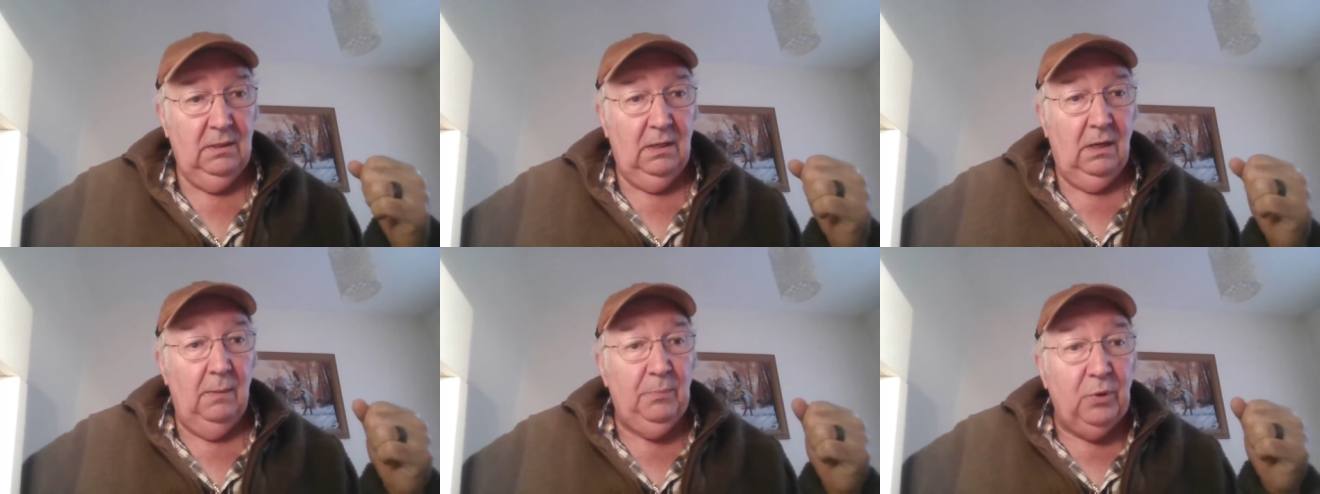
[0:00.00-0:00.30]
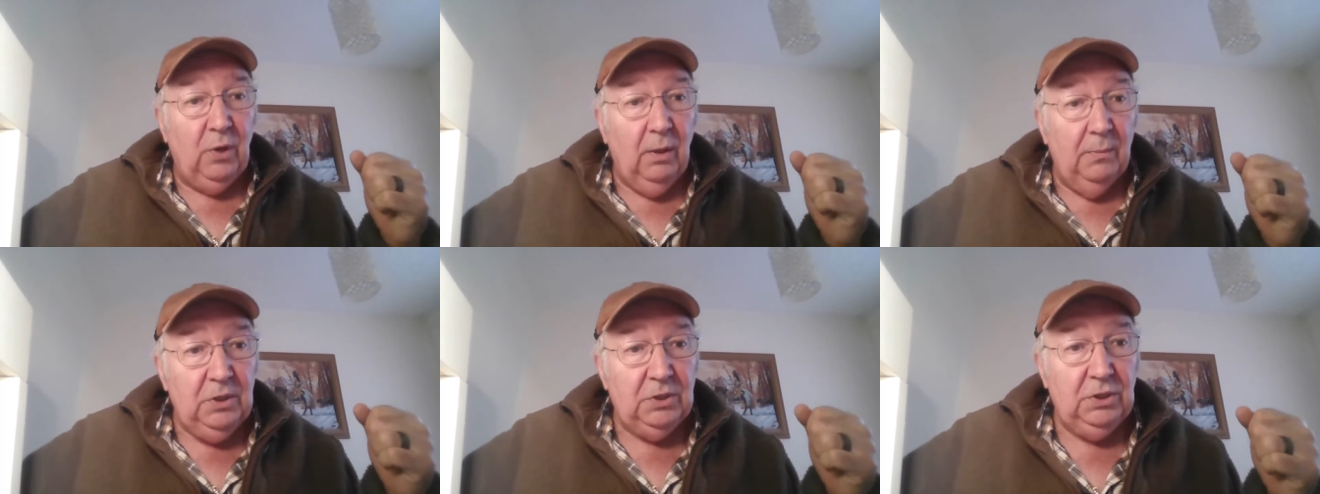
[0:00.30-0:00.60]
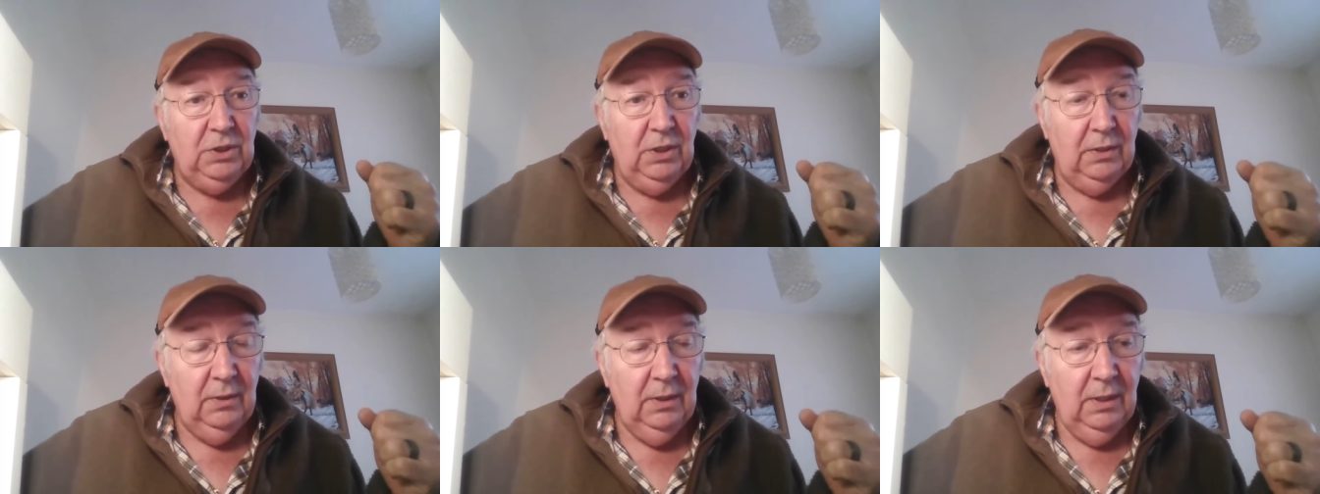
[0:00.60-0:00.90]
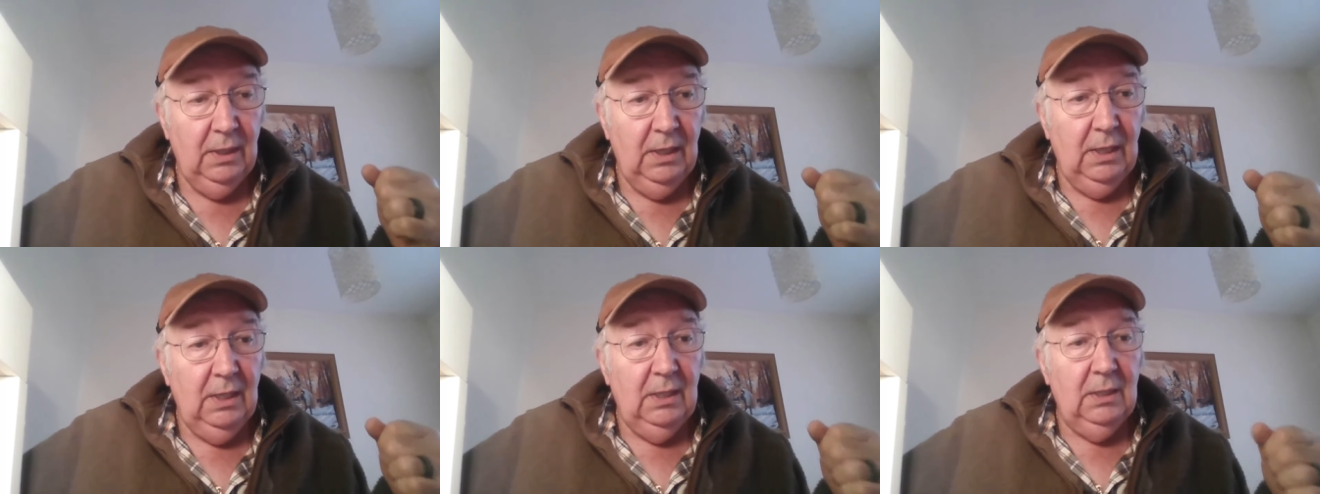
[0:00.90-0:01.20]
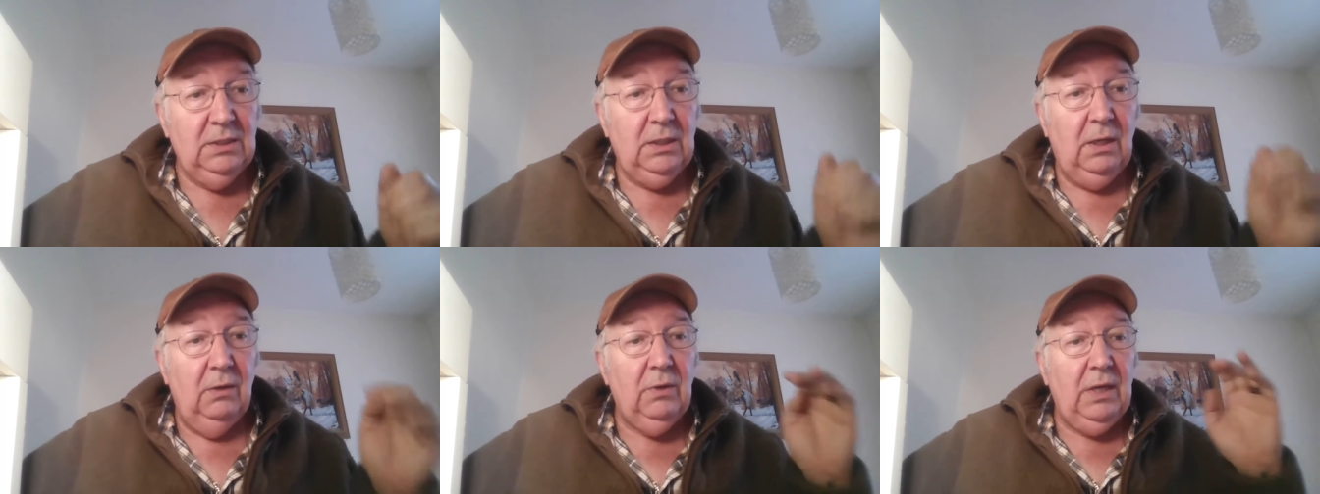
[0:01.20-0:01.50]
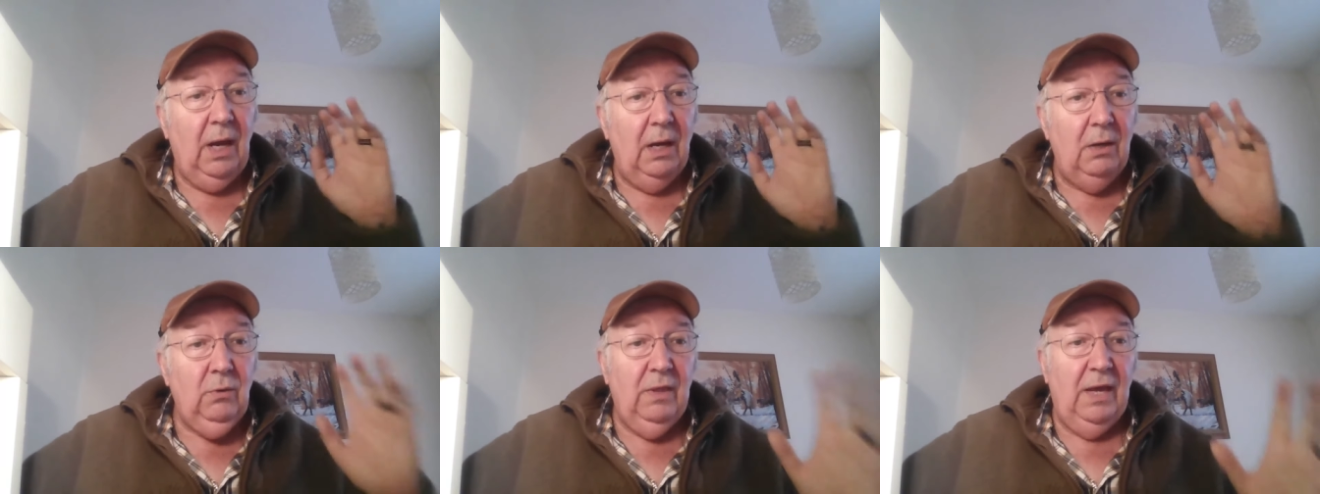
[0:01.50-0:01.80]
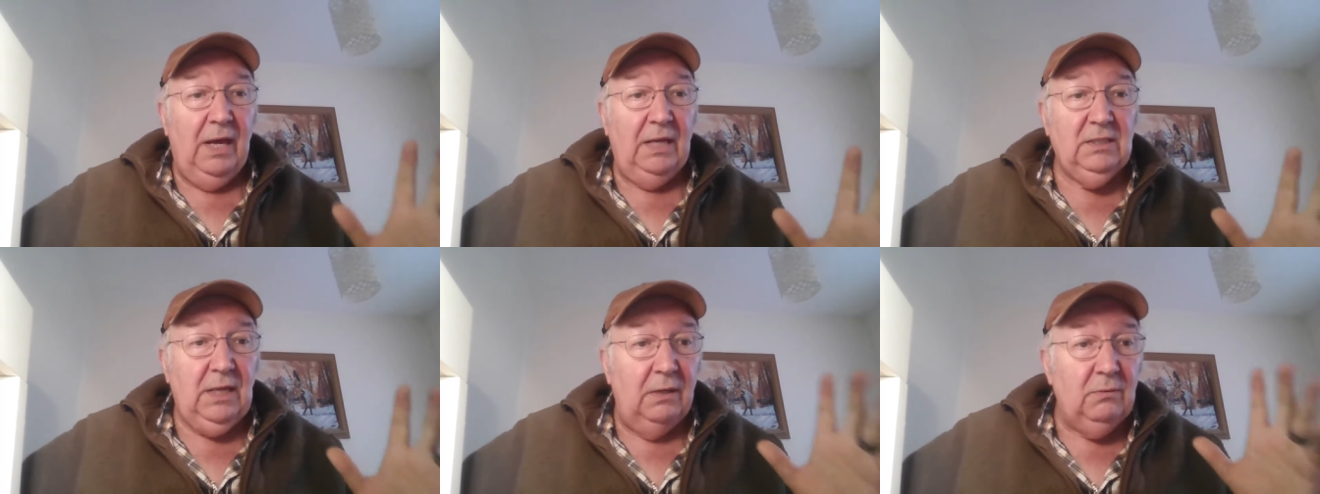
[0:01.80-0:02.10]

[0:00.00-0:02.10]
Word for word: I promise you. Yeah. So go there.